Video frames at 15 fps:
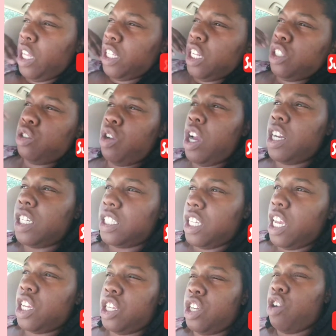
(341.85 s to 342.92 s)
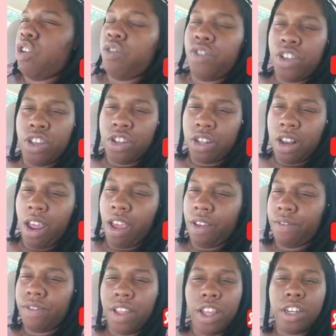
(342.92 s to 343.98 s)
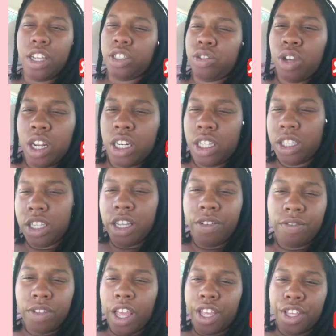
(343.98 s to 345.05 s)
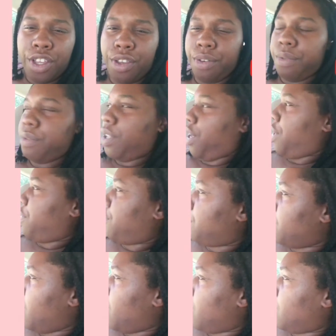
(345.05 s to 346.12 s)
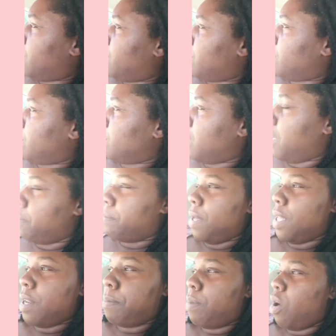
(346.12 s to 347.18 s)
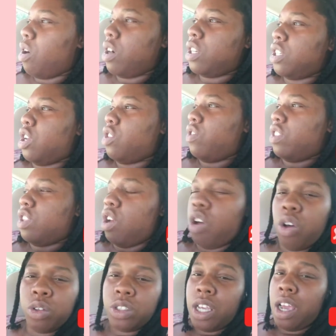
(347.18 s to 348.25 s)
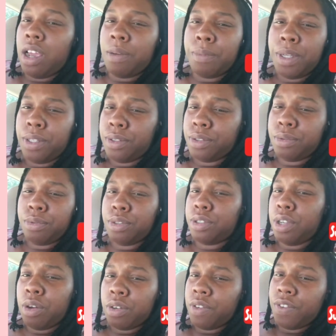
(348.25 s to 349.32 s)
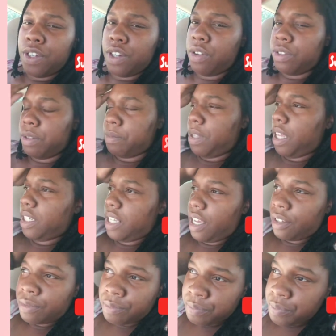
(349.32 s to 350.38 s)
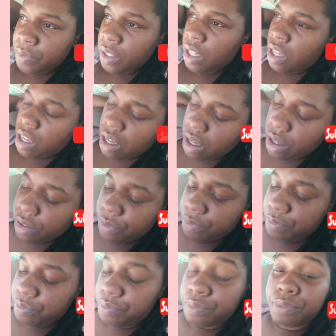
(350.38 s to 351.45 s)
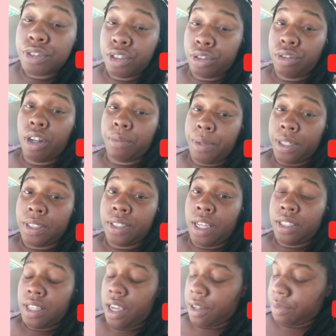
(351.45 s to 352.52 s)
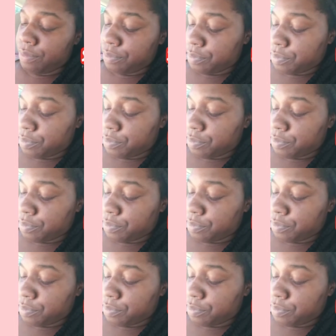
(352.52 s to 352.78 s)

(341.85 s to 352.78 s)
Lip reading: Like, they trying to take over your life. Like, they trying to live like you. Like they've been apart the whole time, and you don't even know them like that. She struck me as that type.